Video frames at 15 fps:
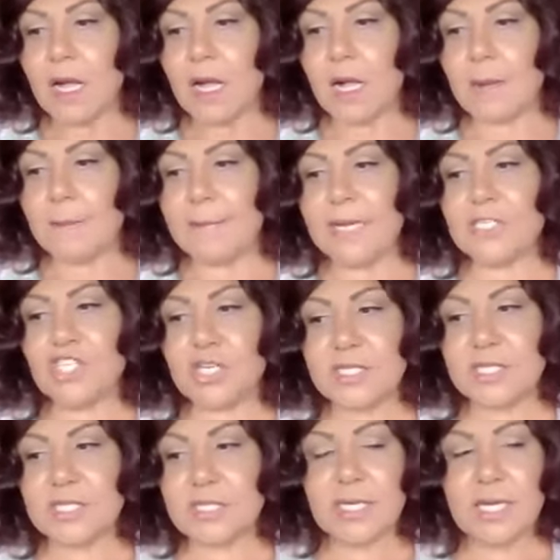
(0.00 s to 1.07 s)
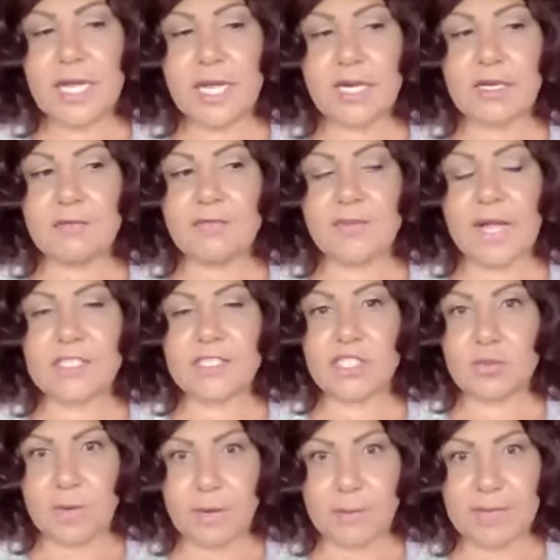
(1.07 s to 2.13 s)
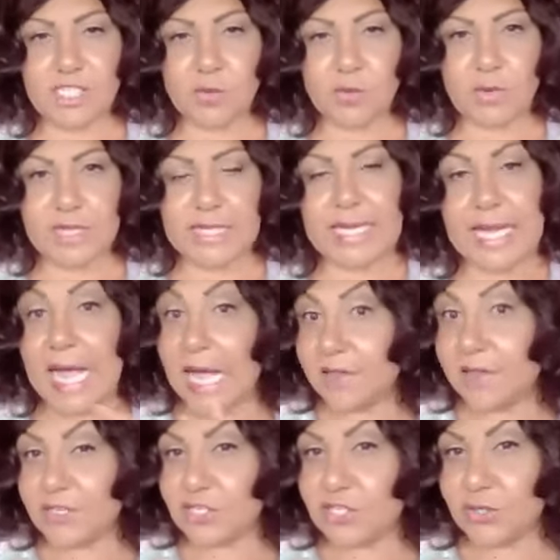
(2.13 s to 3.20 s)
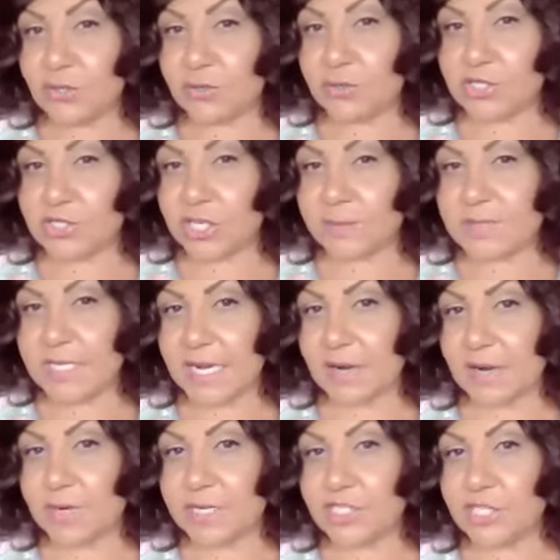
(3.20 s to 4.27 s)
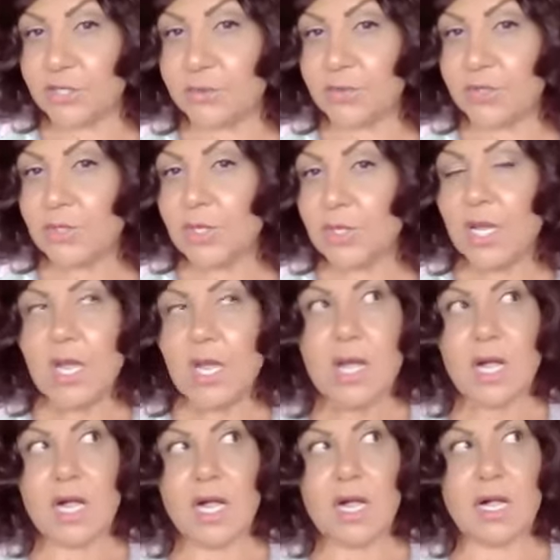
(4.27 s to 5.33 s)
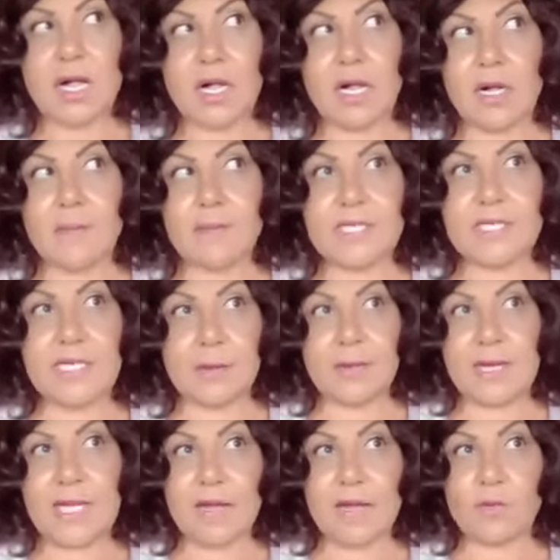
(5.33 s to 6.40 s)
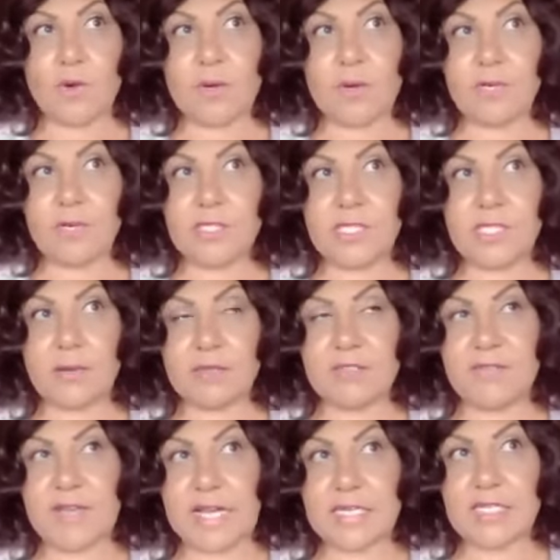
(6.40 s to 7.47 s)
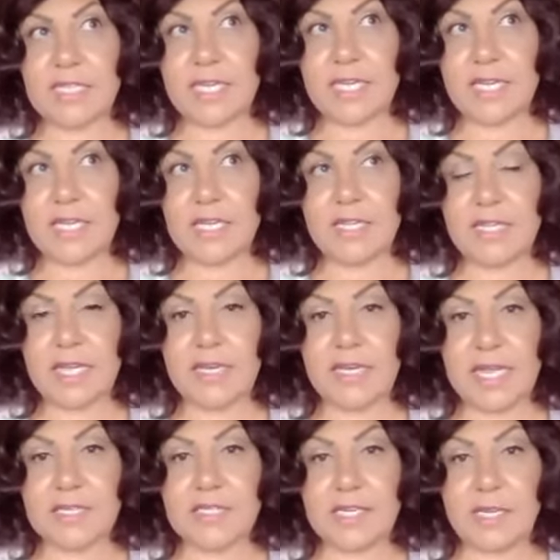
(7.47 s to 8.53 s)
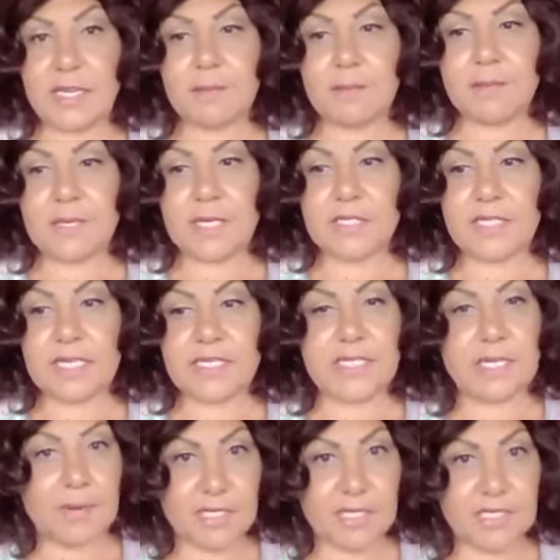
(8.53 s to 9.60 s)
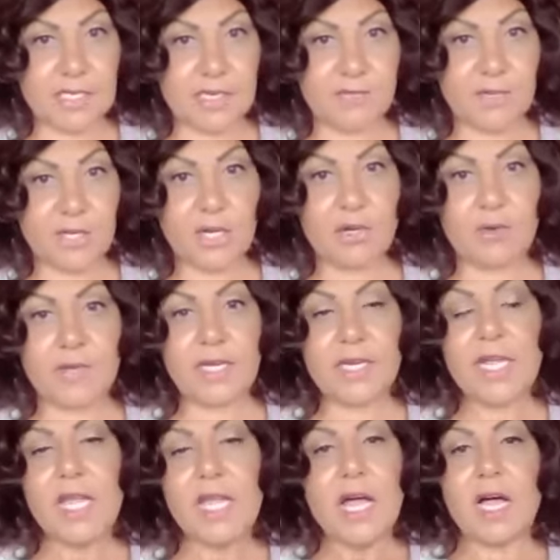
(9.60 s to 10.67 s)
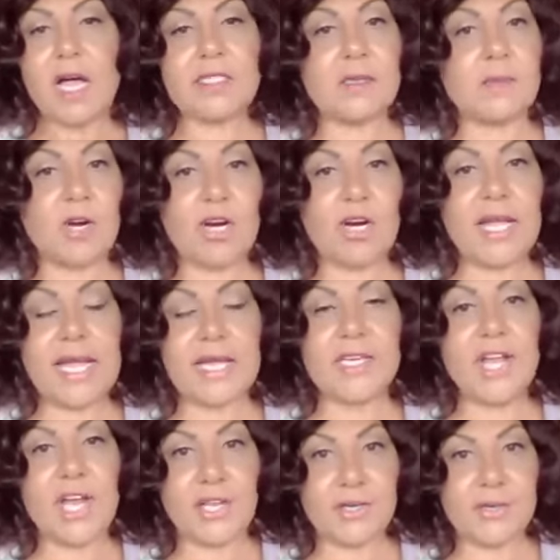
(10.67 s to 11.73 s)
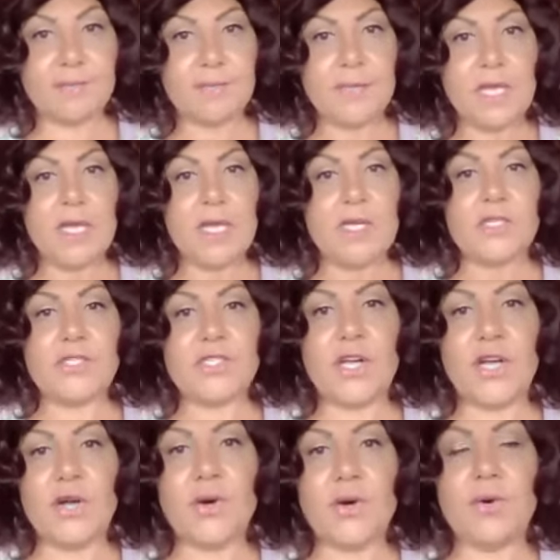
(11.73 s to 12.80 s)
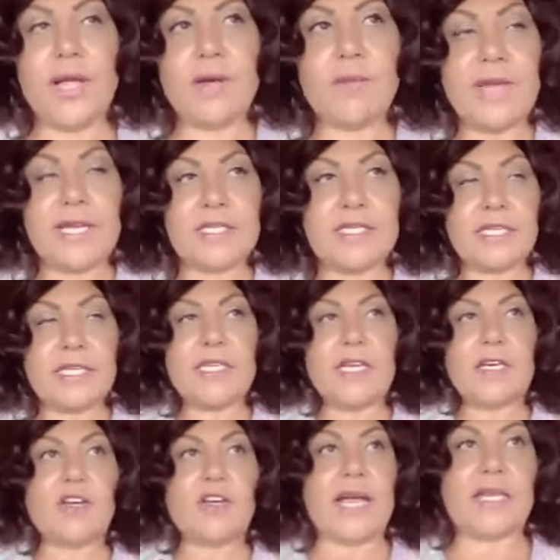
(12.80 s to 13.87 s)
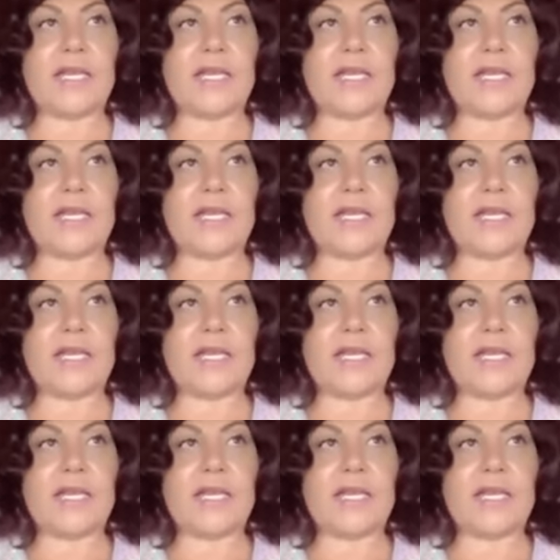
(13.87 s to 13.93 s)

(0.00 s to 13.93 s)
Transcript: I just want to mention one thing. Out of the 2 cruise ships that I went to, Celebrity had one person that was vaccinated that ended up testing positive for COVID. Azamara had none. So, and we had 600,